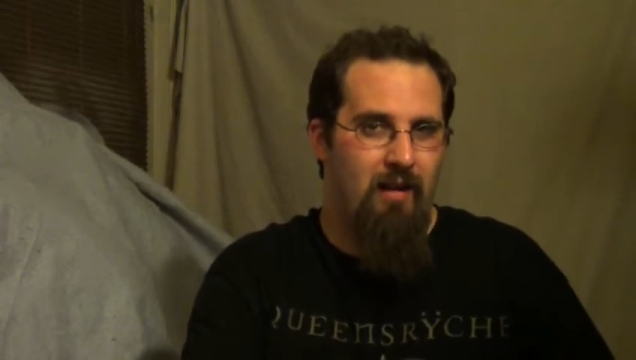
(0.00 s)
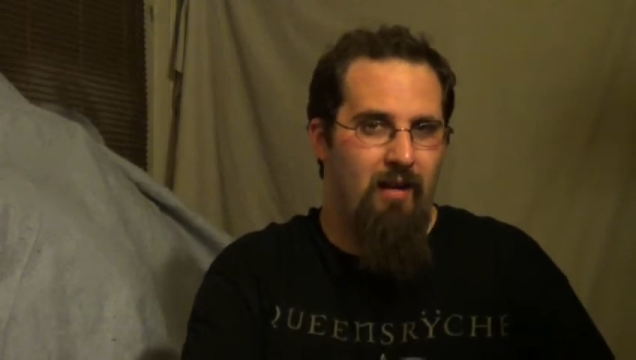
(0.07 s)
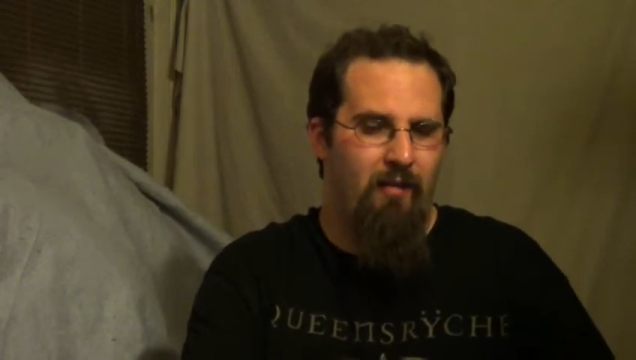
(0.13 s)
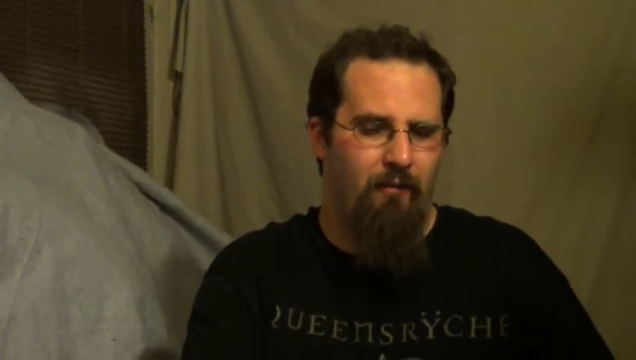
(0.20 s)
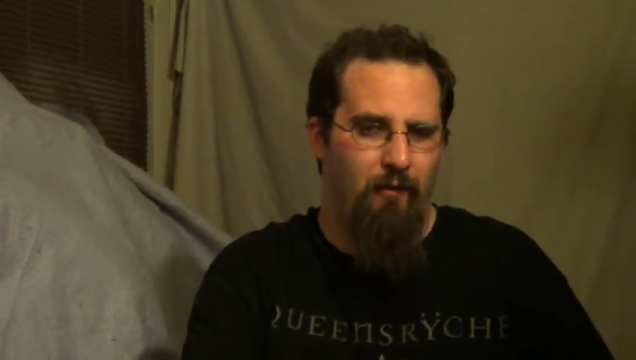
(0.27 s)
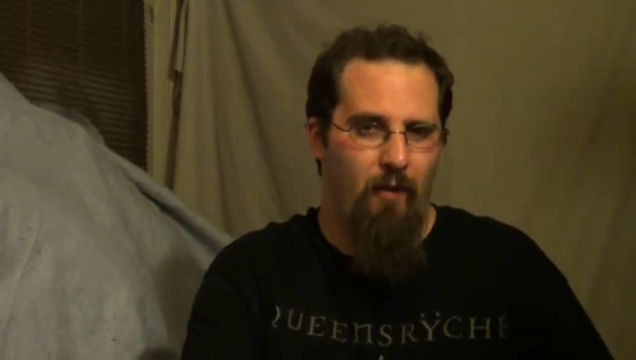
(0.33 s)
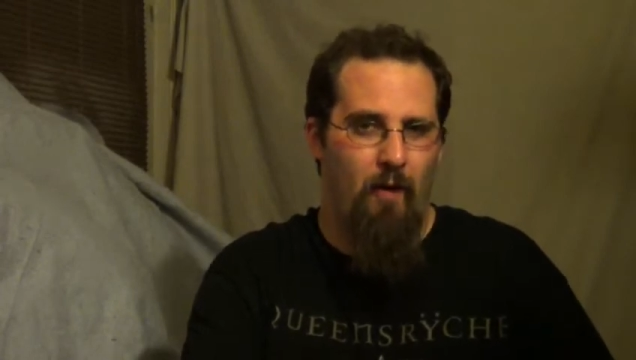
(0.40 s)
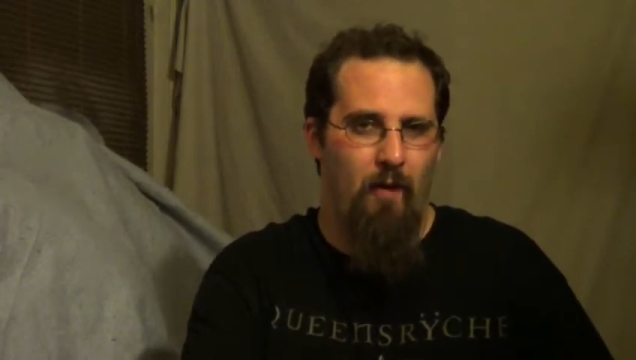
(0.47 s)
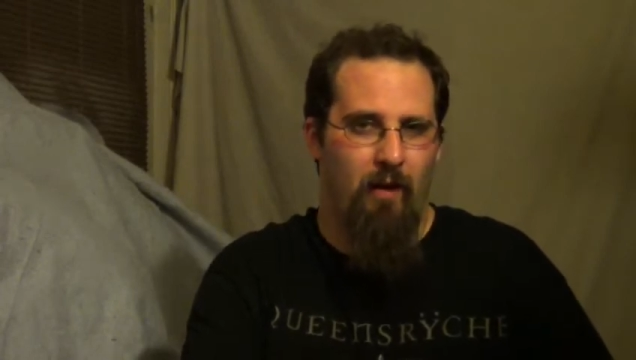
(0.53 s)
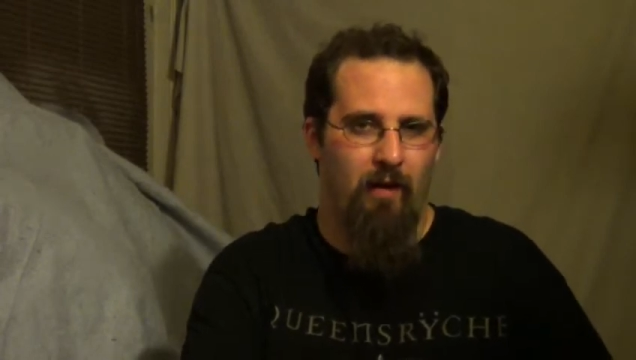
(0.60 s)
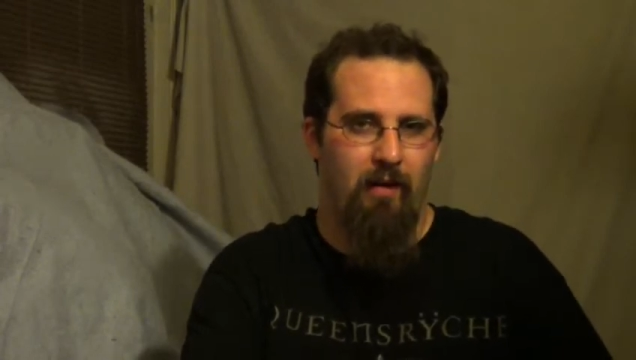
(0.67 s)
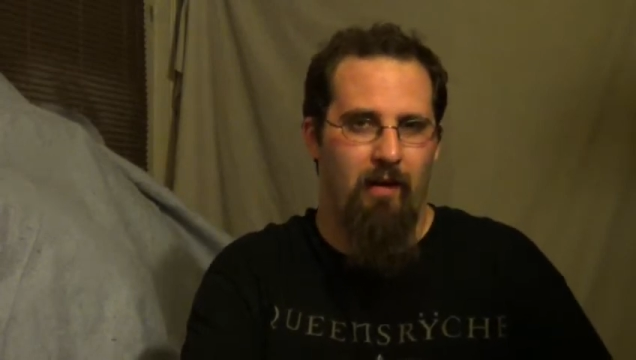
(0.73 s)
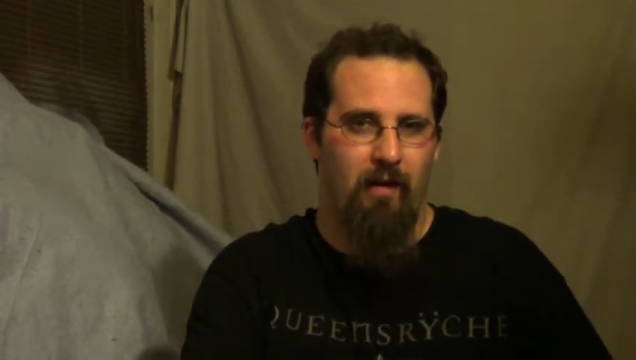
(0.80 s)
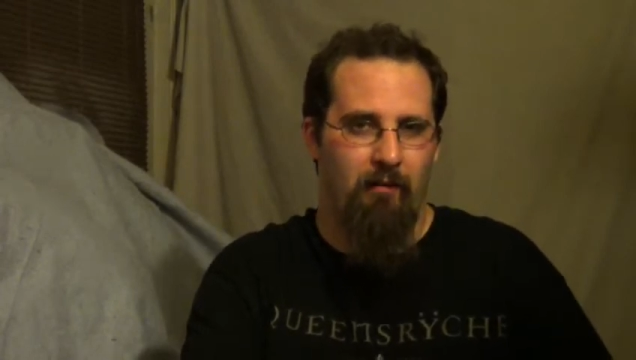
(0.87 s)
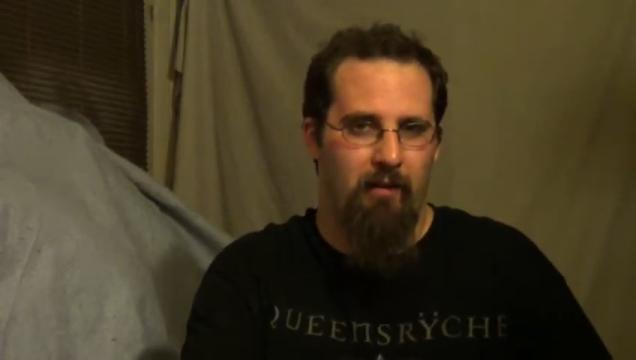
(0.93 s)

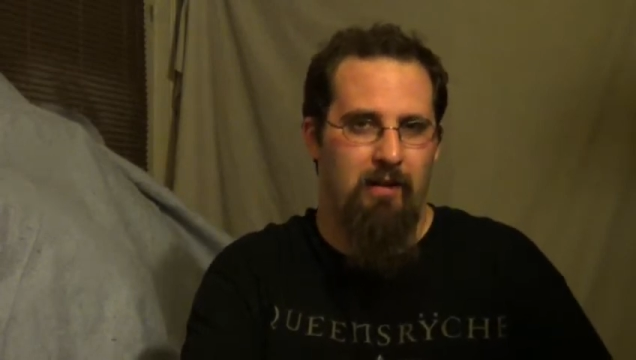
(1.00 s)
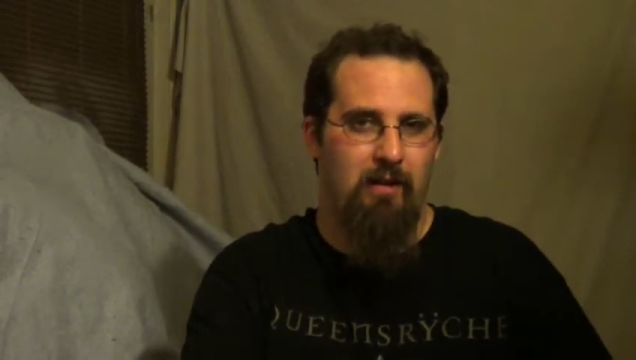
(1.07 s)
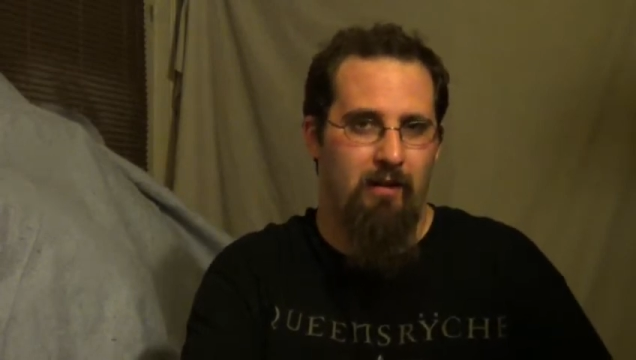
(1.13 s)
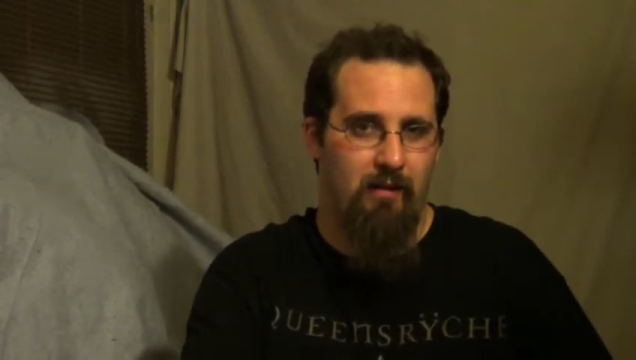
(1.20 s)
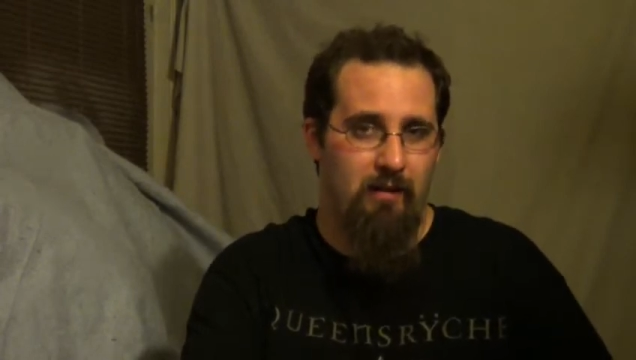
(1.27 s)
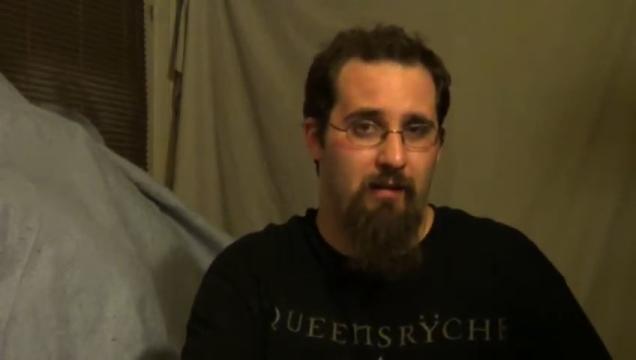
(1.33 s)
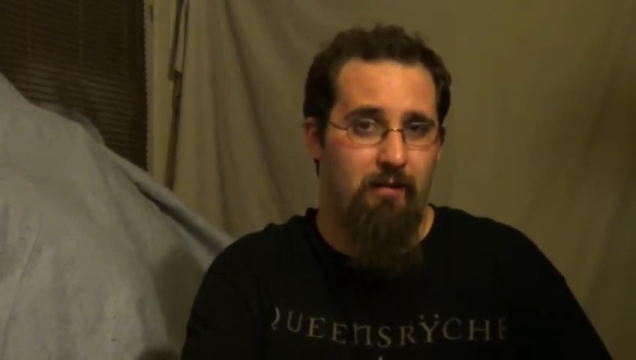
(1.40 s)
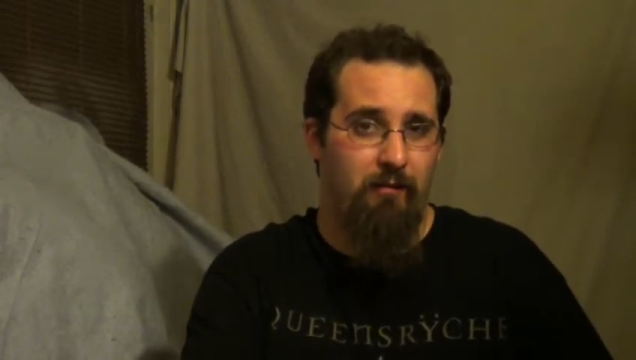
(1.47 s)
for a return to